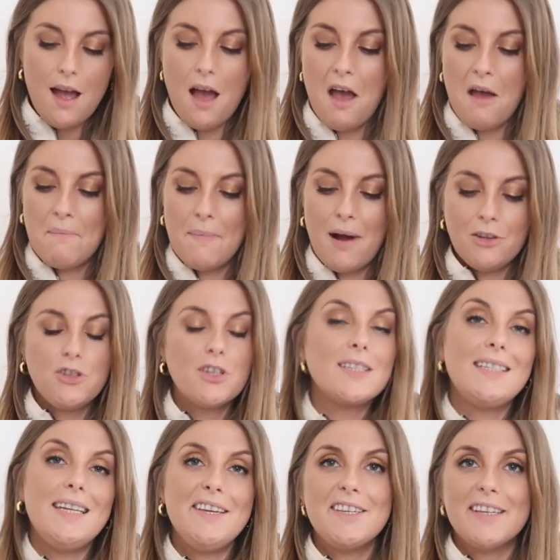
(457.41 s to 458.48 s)
Um, I
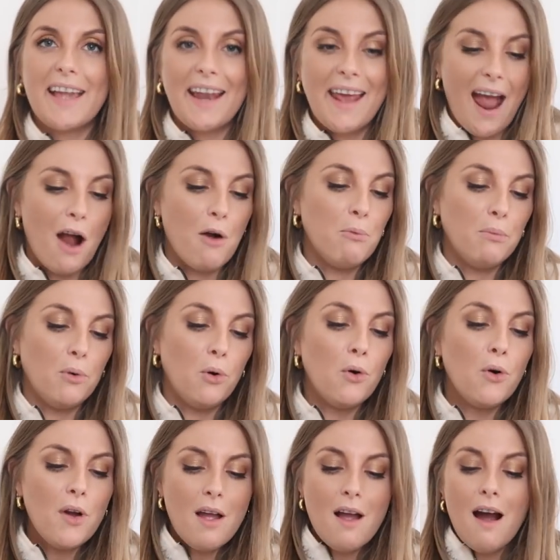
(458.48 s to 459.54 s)
just need to get it out
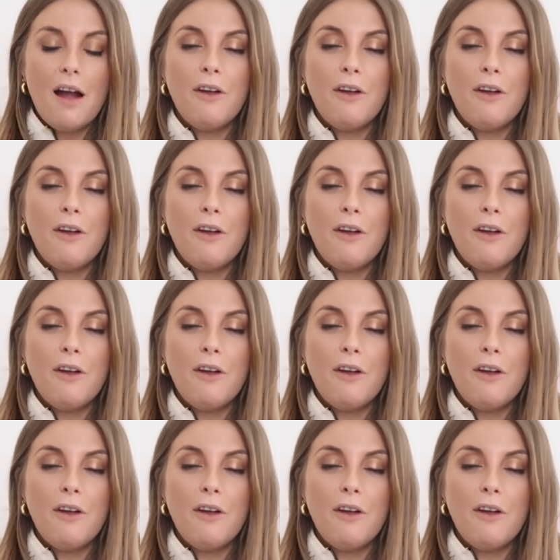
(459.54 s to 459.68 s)
more.